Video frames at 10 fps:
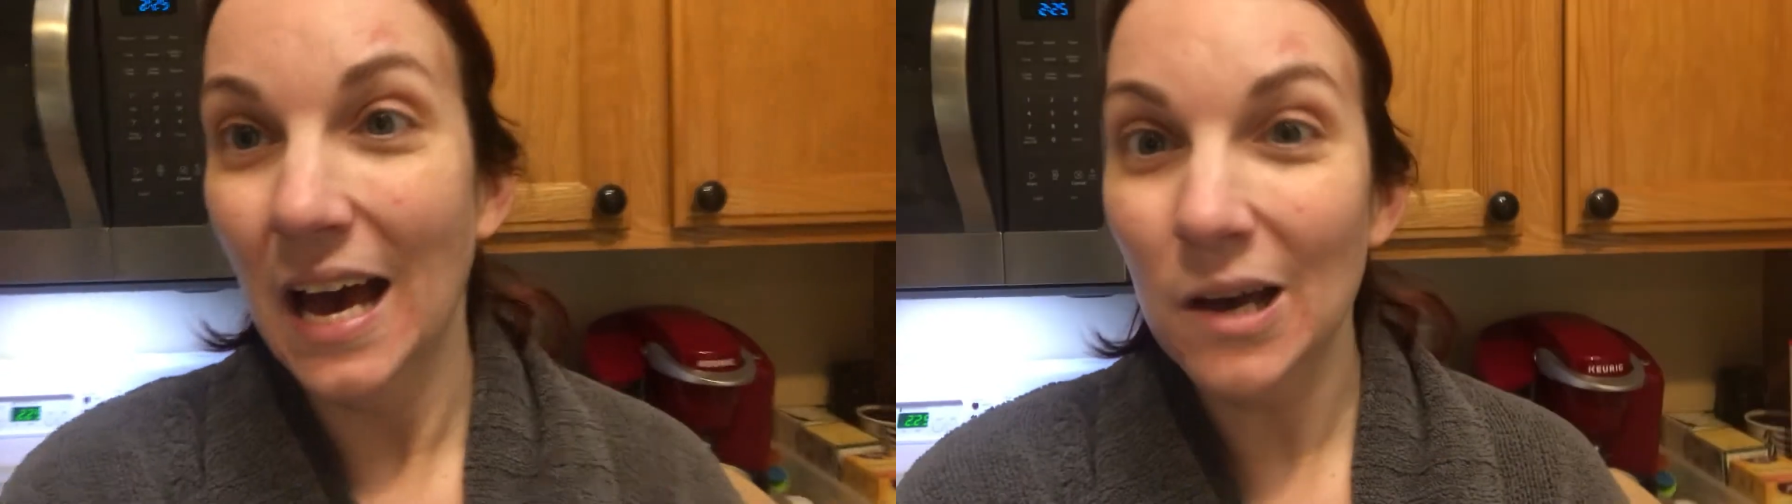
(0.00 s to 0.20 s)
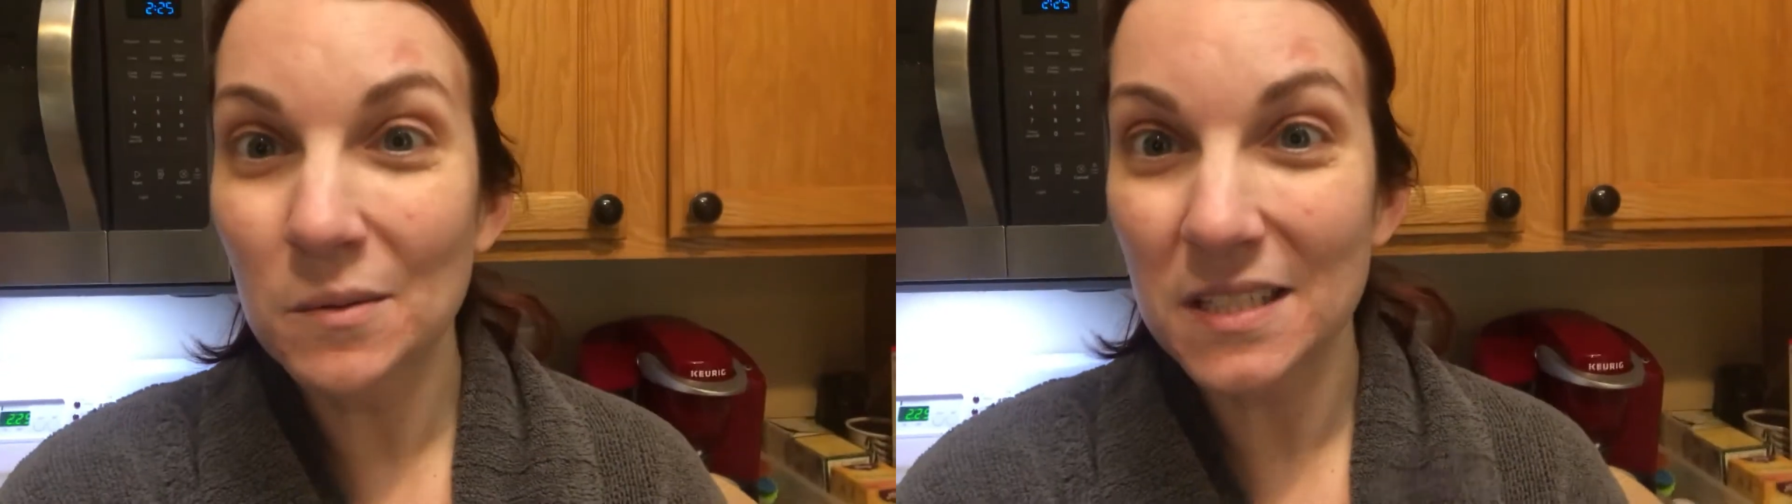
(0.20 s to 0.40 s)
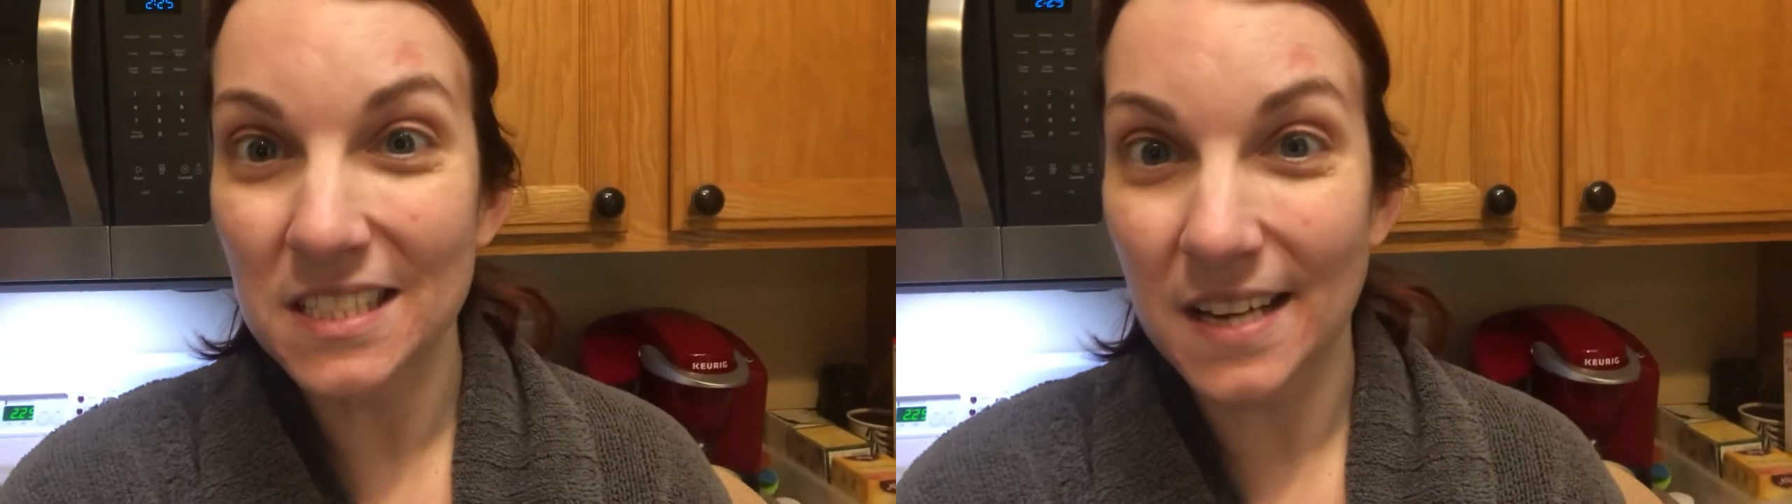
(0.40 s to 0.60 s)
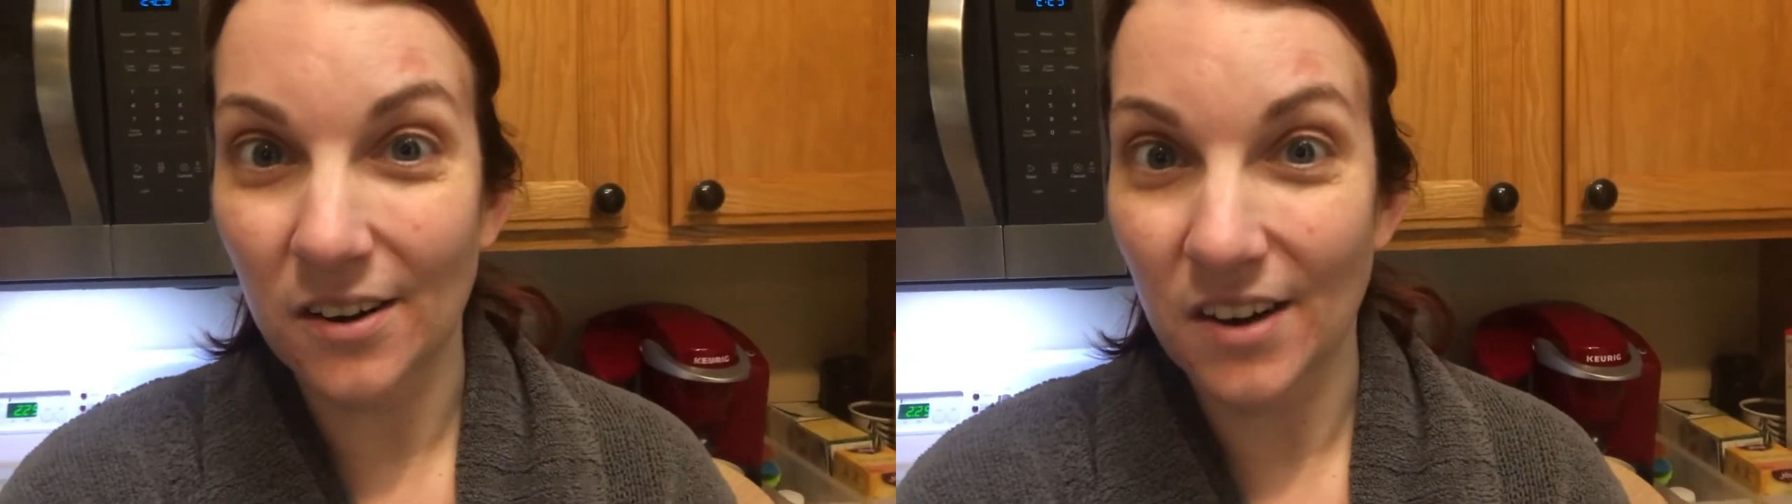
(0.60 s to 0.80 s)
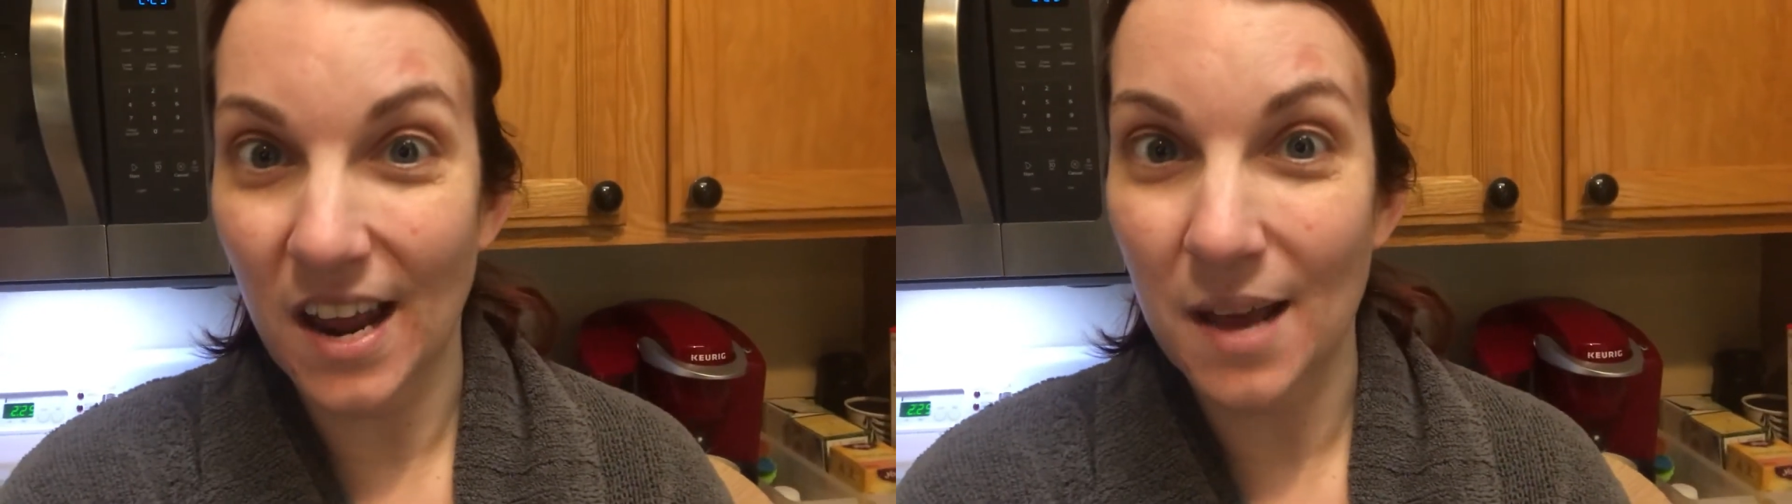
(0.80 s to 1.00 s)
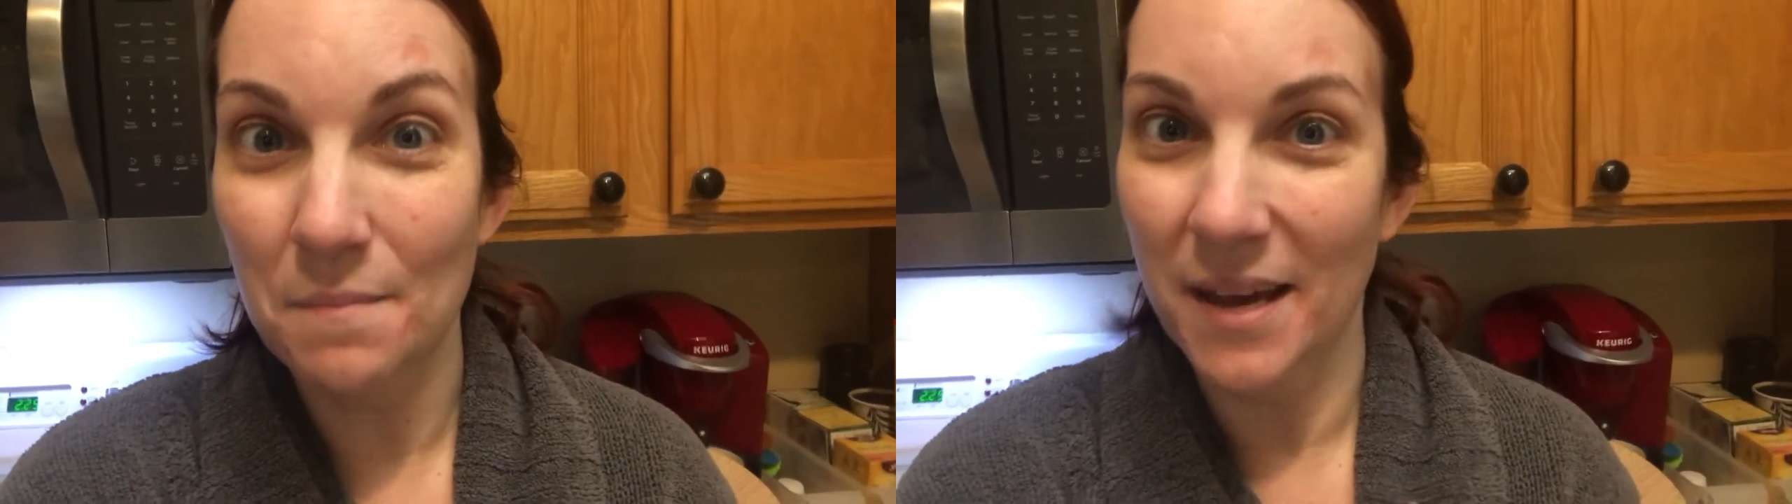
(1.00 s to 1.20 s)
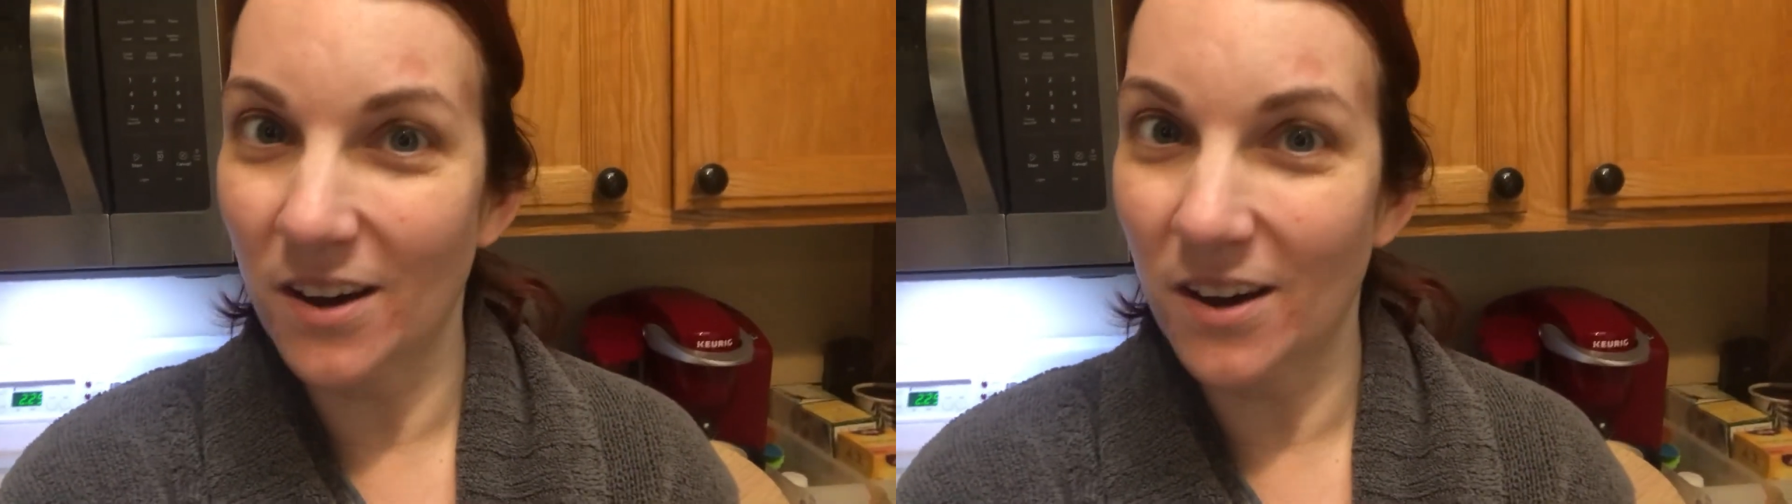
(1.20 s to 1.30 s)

how I'm gonna decorate my